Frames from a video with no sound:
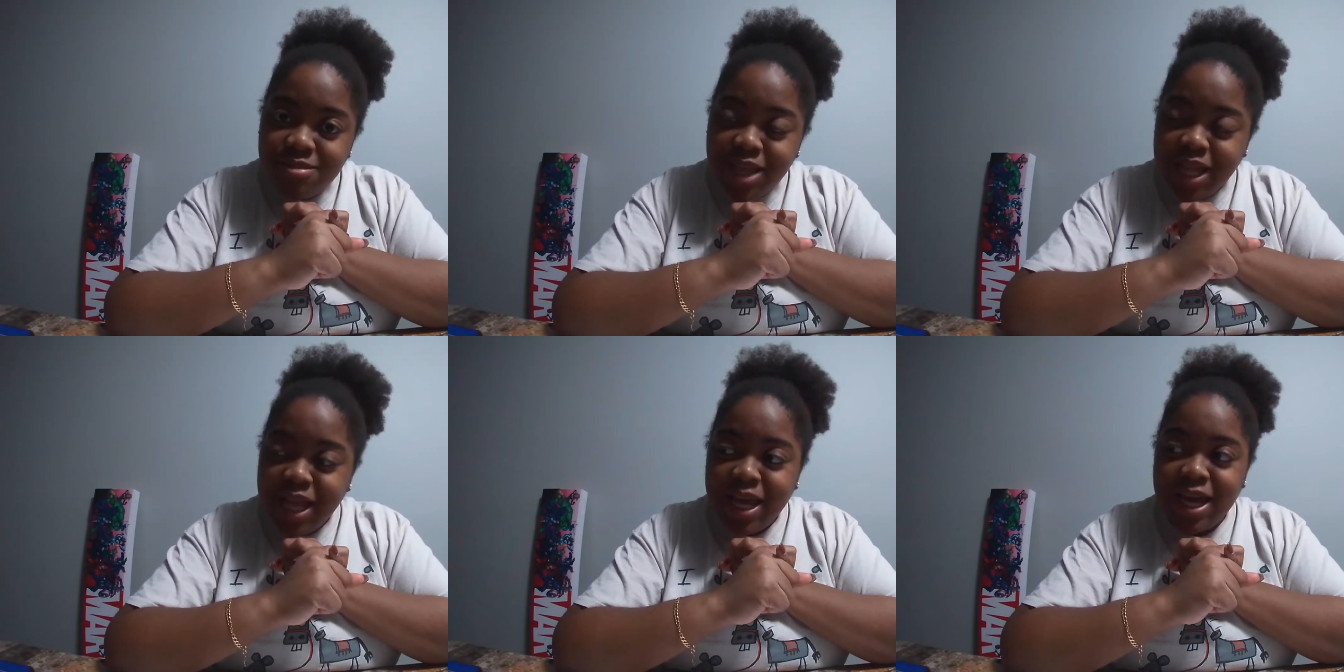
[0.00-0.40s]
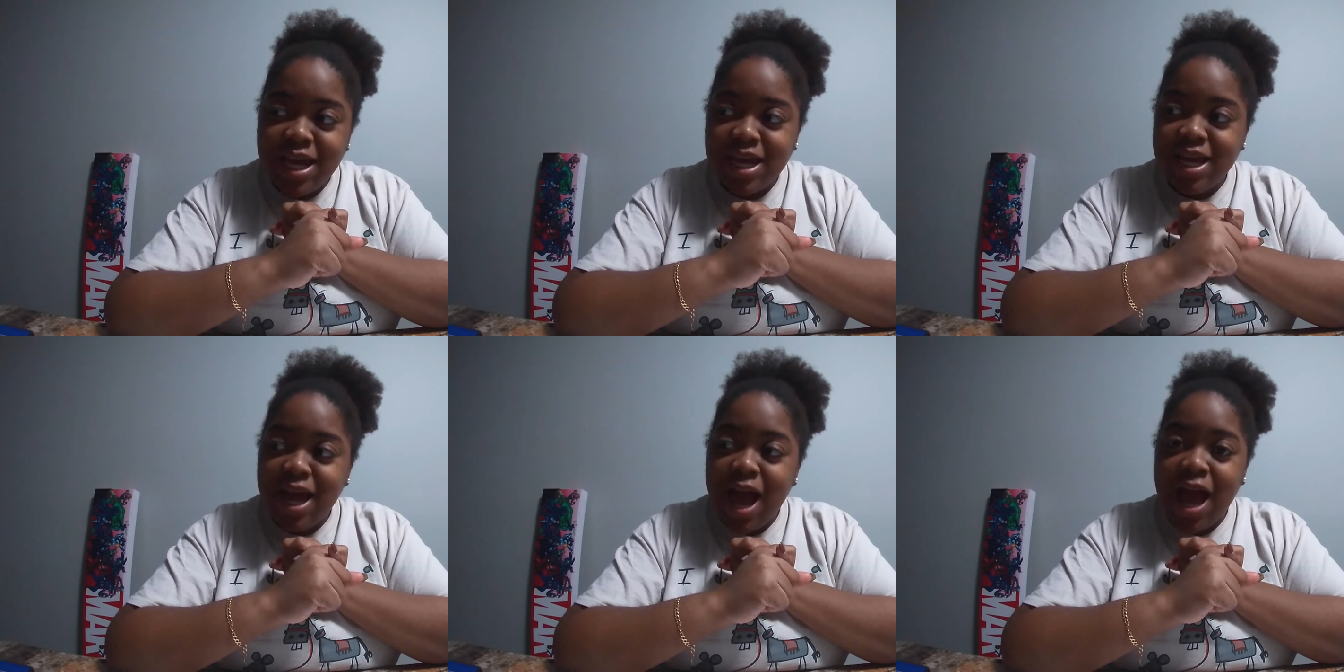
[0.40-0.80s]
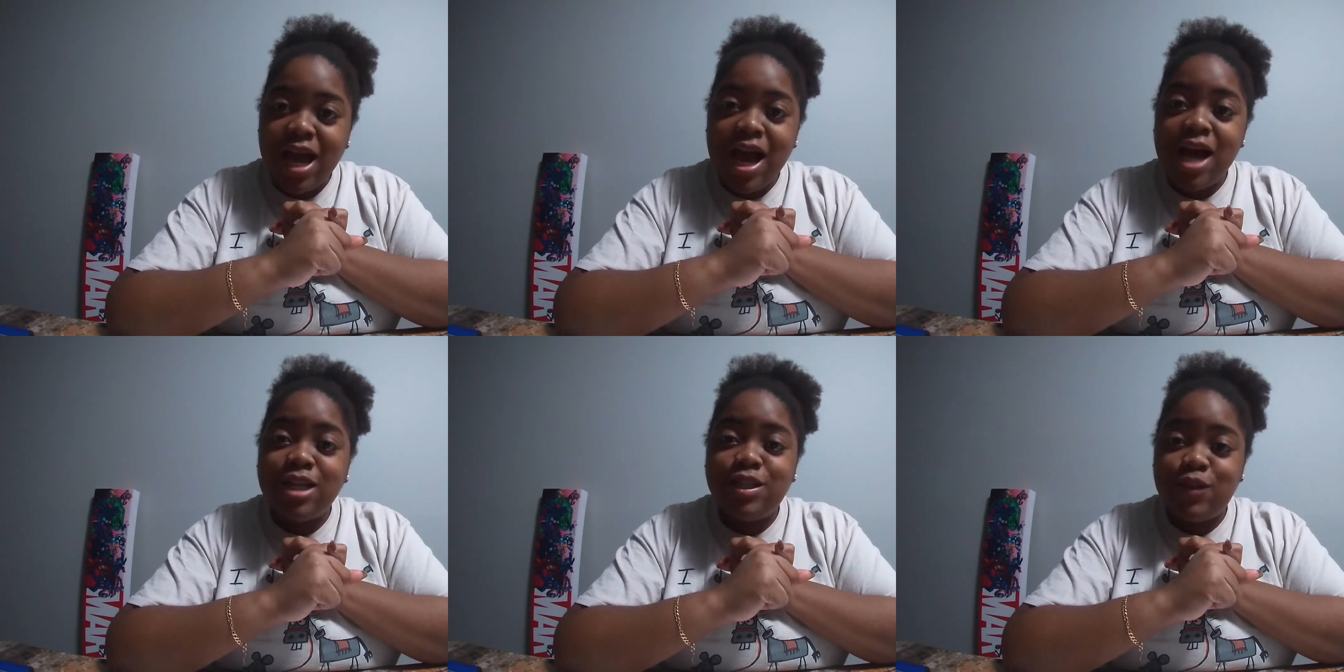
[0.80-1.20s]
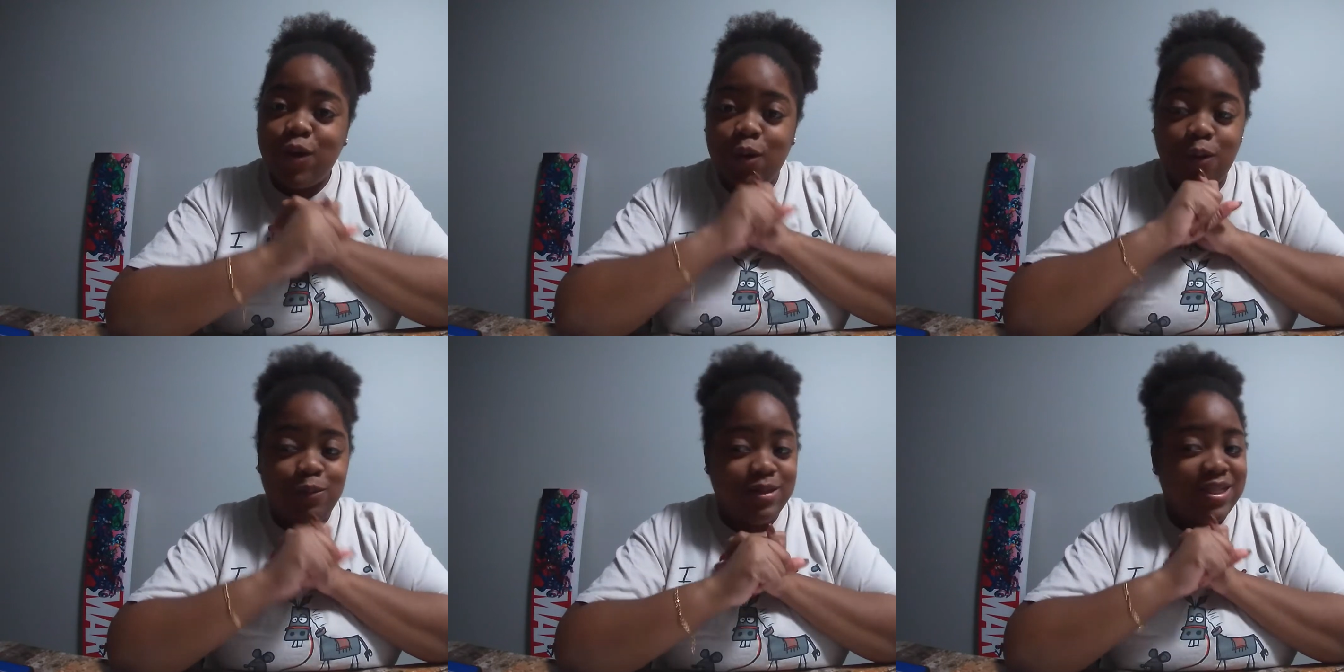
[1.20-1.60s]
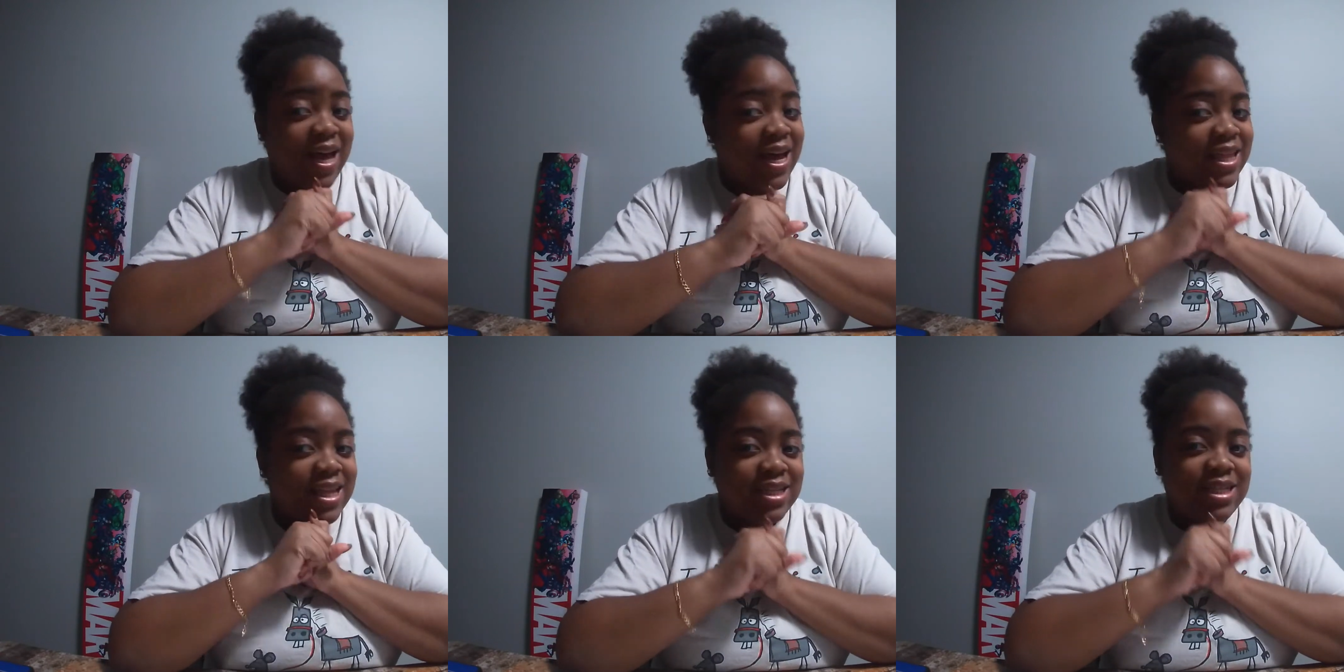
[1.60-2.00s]
Like, I got so
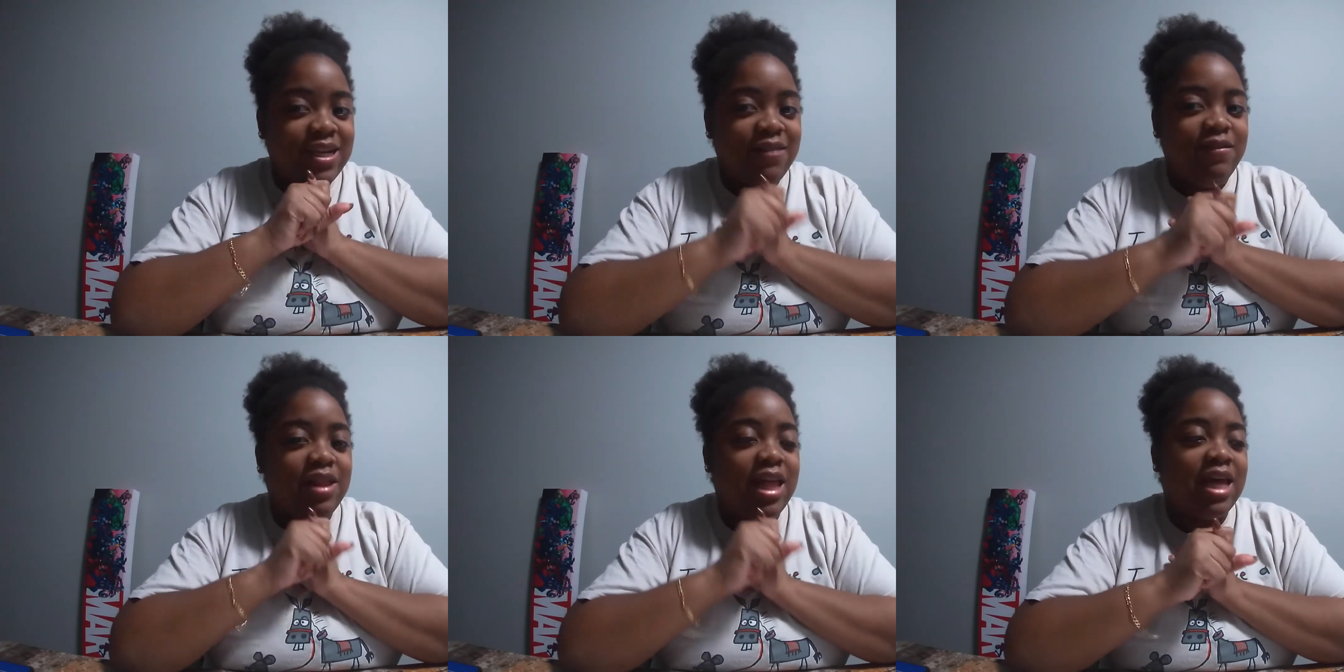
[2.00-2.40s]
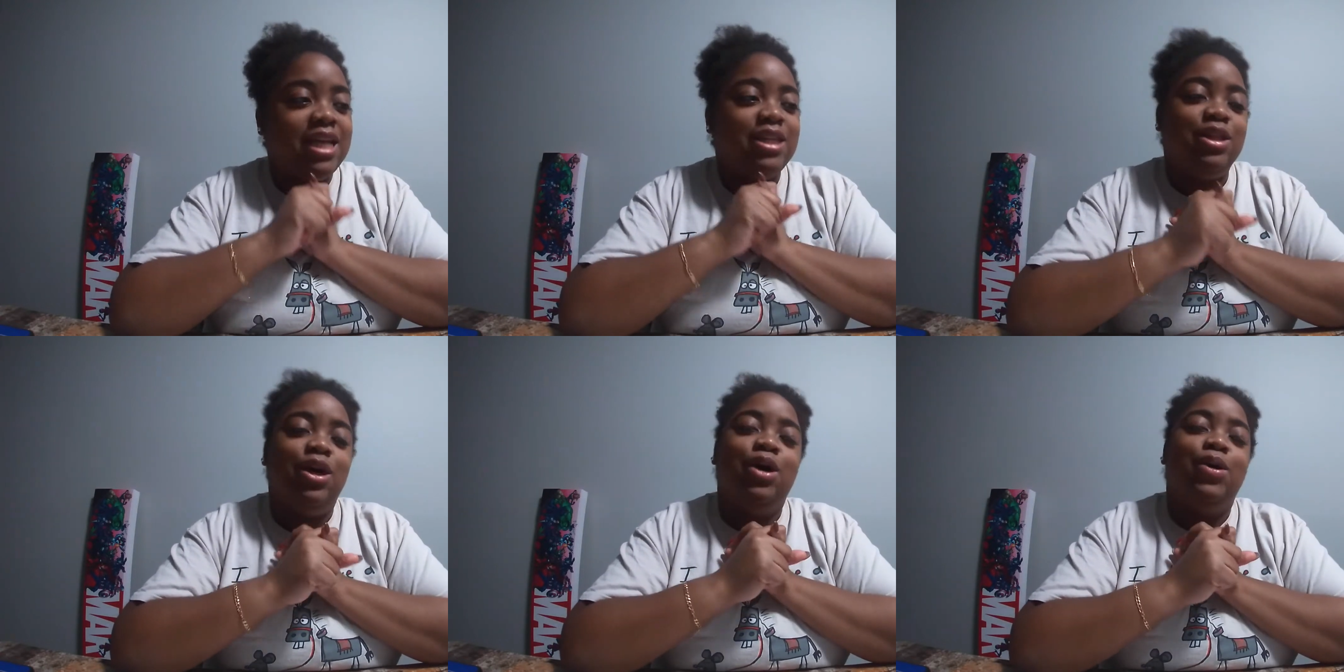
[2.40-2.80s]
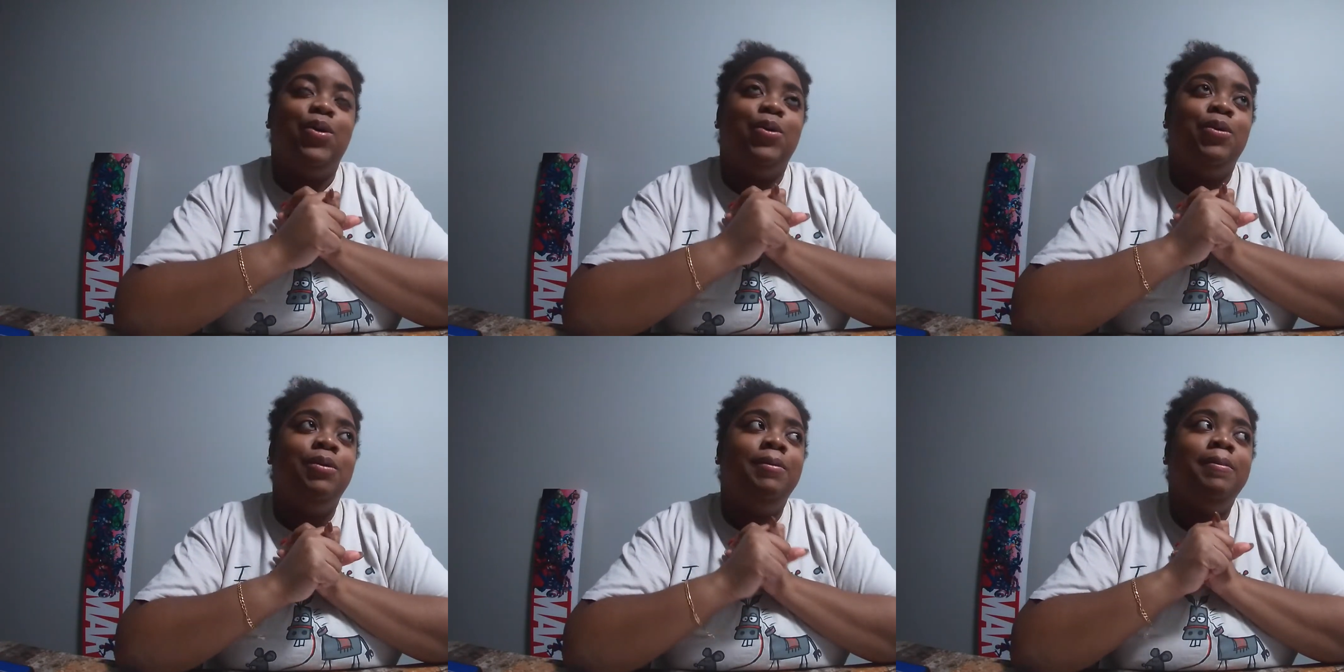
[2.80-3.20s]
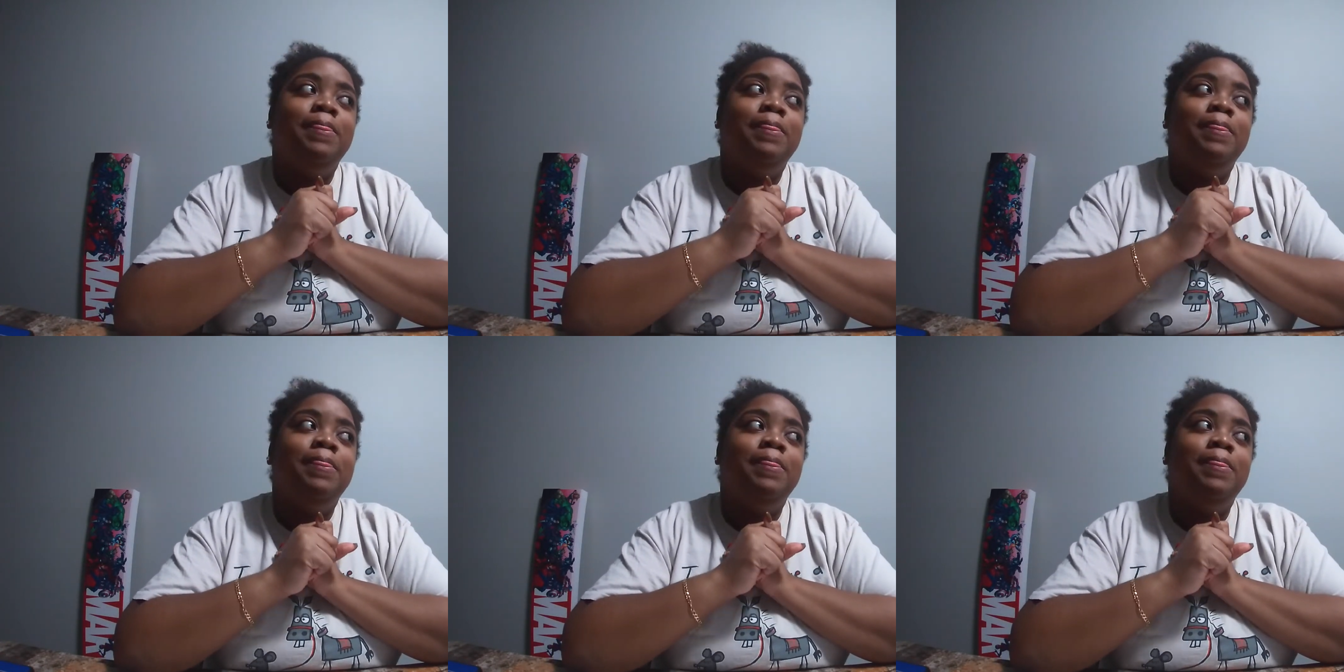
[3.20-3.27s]
upset at the TV. Like, no.